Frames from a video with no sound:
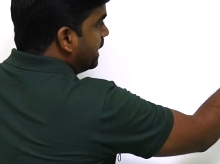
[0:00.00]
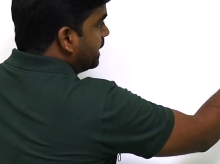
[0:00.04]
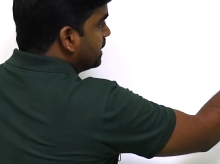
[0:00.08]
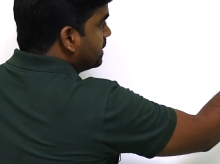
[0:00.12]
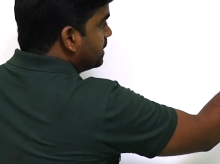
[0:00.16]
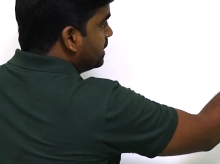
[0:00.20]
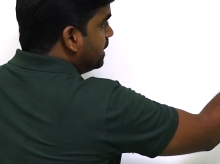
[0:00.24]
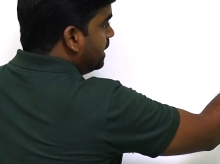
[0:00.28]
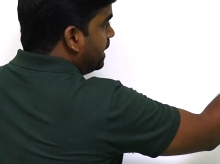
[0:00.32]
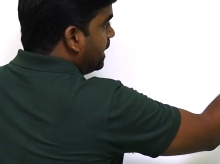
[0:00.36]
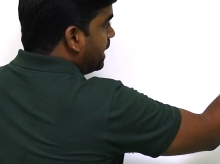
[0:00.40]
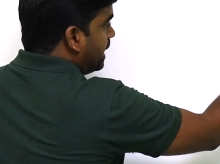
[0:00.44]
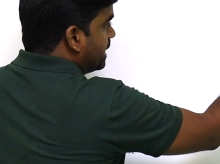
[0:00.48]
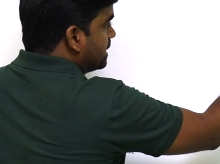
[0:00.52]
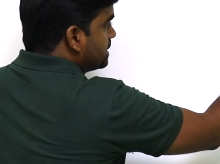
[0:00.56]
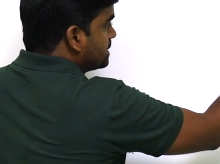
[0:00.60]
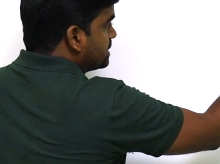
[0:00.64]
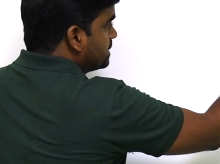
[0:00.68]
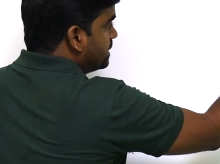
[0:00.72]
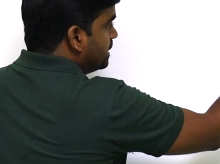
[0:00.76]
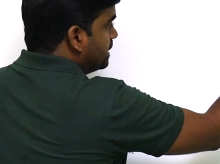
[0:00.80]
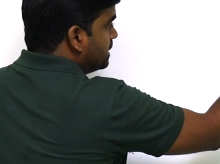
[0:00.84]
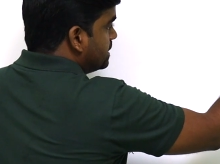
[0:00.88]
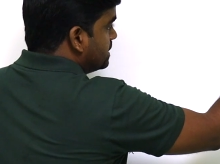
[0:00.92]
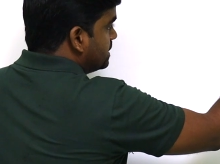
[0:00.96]
get the
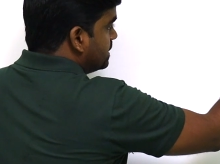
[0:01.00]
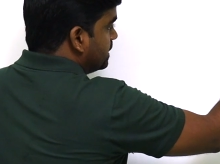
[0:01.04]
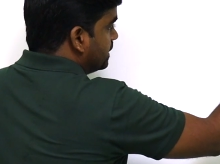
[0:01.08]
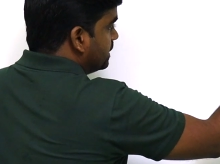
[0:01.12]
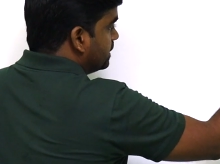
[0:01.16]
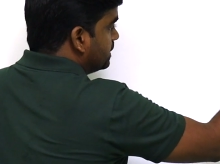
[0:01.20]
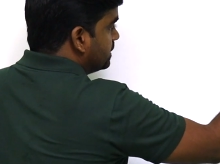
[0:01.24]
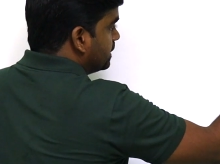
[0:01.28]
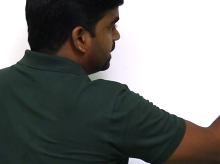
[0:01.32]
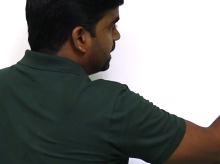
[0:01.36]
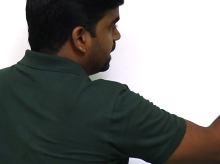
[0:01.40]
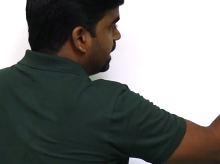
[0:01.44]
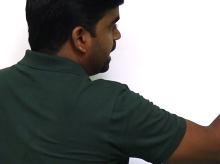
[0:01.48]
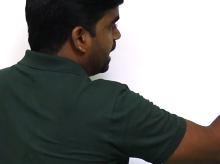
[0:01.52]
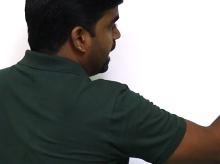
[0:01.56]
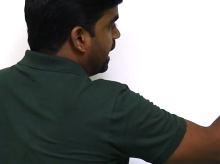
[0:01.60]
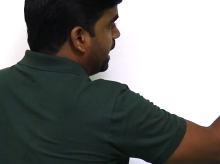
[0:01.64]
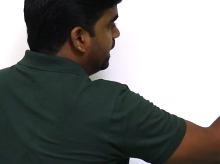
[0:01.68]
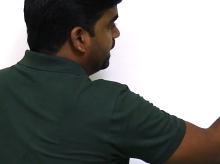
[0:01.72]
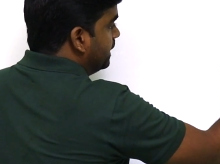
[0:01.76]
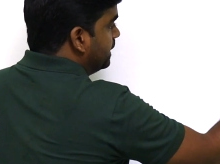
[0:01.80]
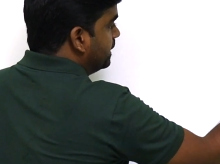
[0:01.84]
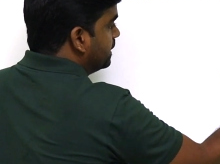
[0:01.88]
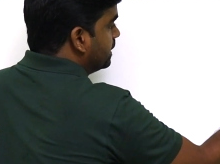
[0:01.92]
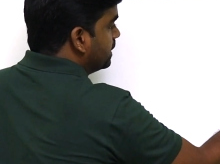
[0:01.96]
next digit
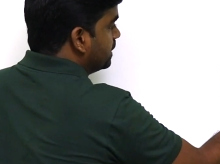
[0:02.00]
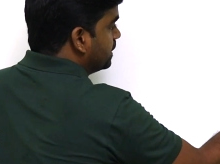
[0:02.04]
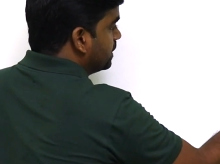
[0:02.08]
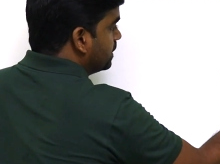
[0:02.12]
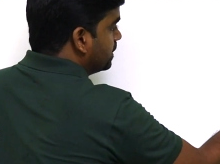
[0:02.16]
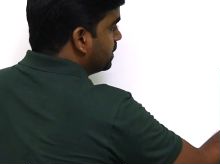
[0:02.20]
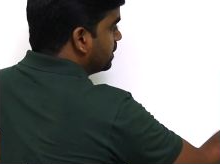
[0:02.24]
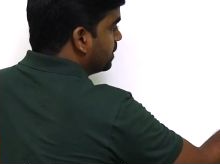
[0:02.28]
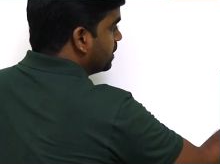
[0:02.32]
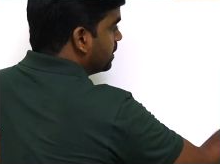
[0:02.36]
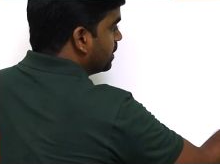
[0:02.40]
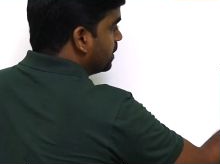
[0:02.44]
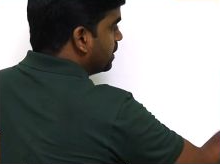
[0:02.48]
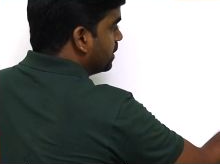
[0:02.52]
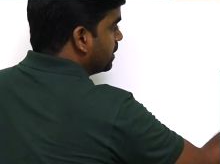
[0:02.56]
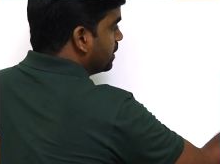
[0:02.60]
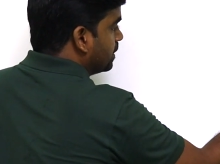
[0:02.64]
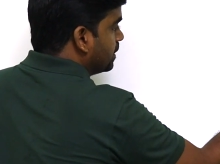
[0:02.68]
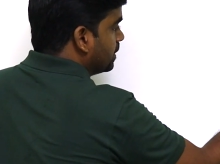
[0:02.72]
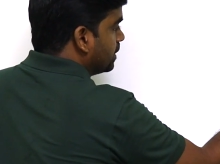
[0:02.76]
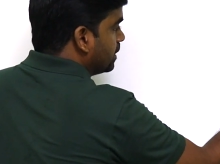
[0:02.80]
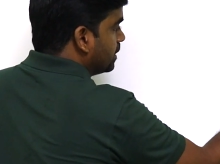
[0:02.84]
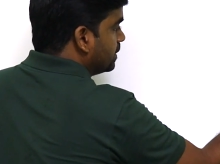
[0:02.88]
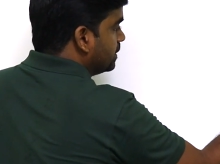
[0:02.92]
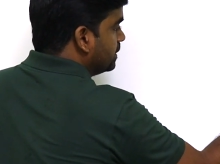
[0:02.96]
8.
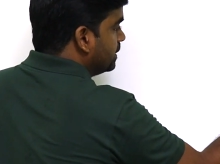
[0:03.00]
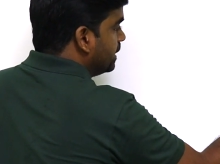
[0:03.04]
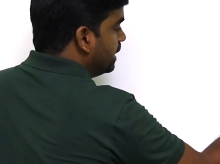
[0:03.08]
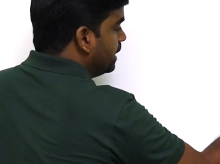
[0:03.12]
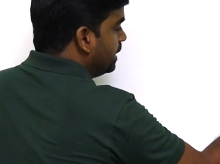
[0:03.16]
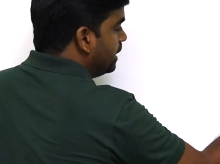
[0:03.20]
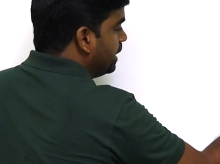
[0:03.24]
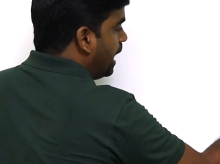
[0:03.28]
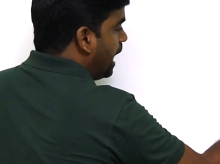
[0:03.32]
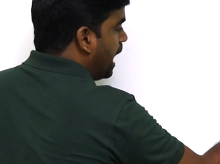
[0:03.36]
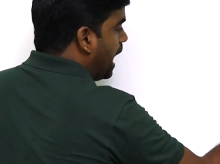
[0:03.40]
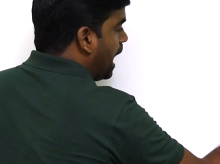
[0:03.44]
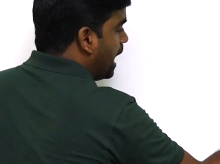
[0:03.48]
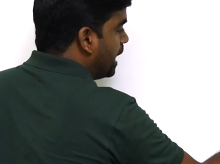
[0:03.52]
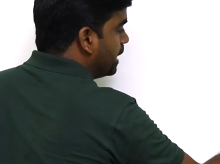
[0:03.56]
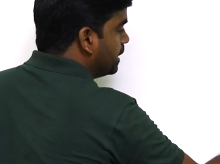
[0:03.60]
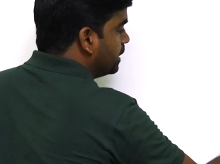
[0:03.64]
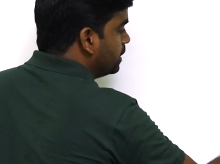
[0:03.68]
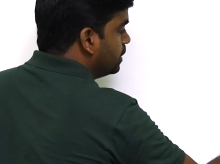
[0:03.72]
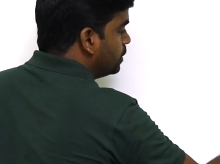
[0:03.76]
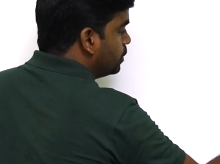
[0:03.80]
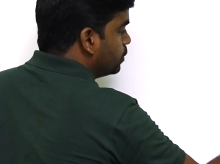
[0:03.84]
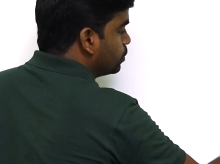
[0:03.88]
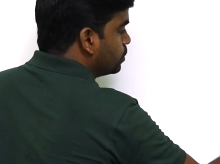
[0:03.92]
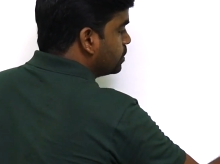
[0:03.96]
Then
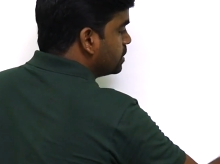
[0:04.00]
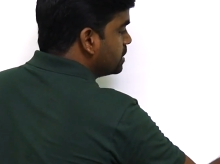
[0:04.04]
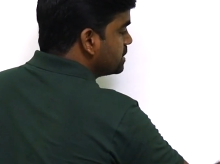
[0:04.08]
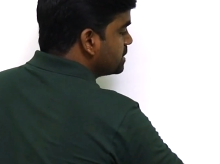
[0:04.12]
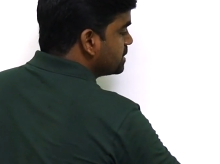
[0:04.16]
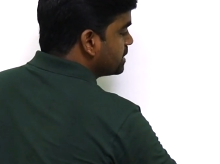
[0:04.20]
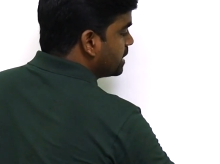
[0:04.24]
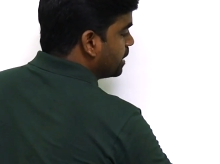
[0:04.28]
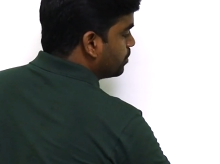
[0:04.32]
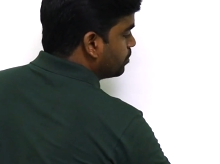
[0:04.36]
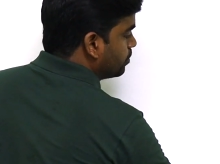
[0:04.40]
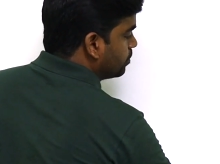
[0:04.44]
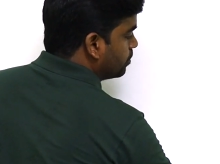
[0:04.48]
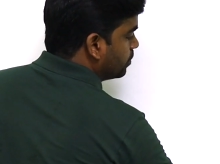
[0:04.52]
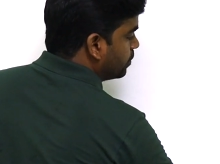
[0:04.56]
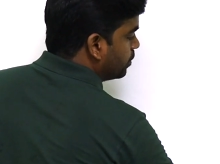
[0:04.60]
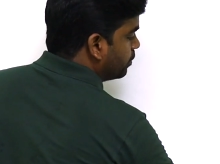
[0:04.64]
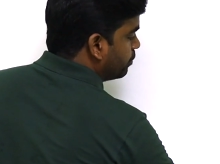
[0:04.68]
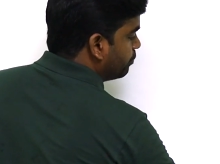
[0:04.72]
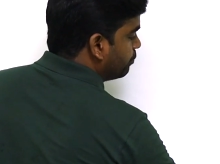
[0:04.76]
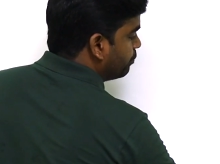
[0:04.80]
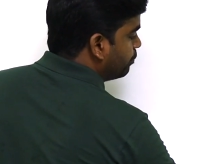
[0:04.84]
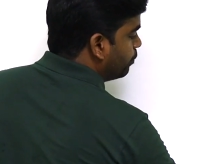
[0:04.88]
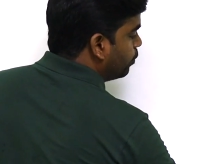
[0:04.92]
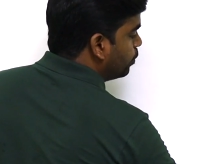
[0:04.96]
add to the sum.
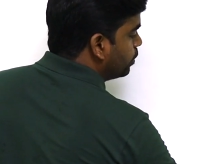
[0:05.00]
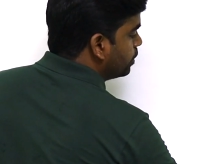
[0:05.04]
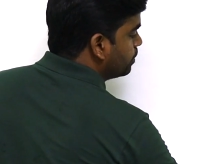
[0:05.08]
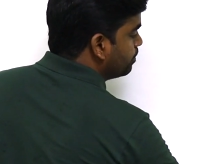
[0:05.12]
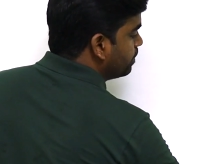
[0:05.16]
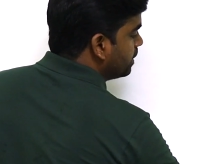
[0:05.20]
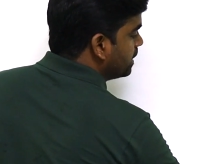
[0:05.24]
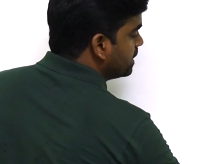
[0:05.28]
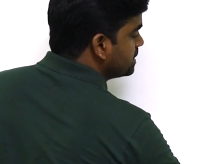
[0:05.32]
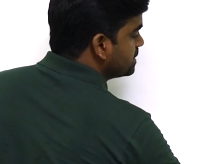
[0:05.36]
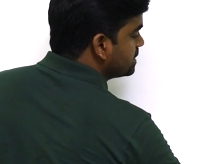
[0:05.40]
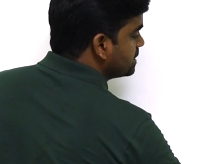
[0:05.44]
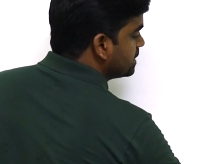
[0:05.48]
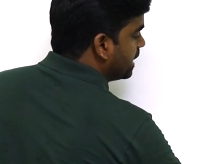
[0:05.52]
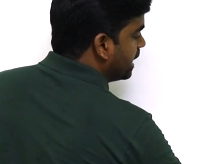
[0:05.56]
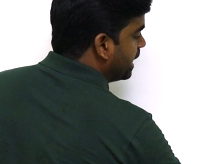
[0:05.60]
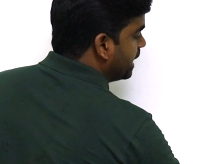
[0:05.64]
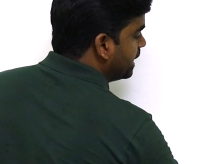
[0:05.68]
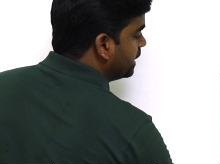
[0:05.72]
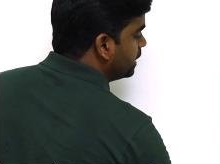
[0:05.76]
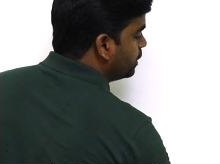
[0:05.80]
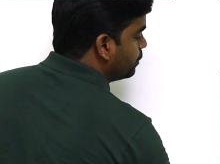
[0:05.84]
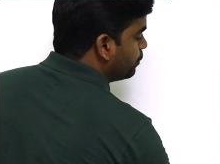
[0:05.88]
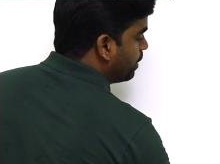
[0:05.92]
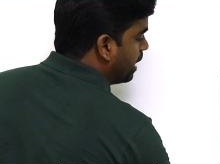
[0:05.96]
4 plus
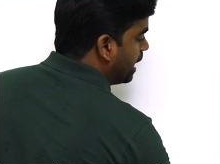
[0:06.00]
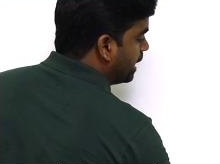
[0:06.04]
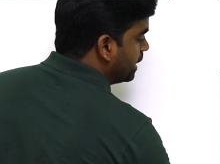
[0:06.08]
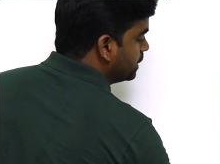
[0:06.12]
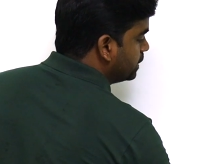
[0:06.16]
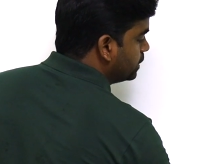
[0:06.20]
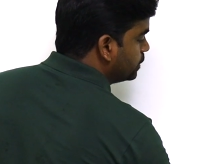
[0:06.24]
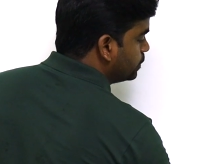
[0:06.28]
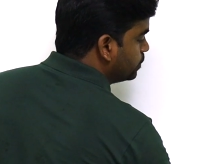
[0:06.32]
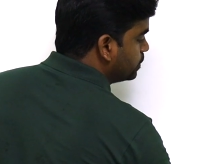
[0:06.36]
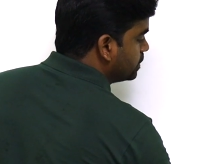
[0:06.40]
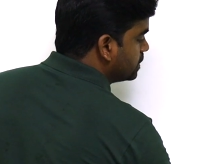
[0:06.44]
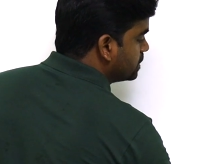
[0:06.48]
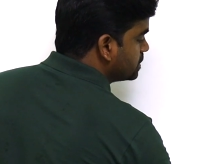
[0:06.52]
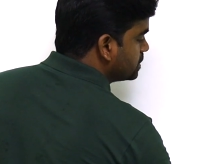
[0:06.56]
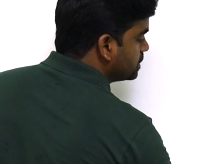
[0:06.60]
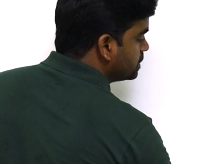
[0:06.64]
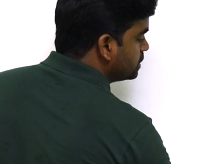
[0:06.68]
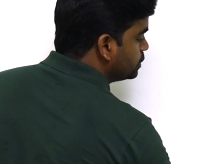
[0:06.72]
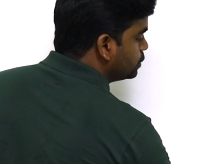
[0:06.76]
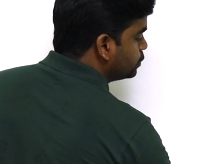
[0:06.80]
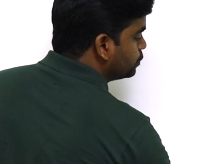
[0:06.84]
8 value is a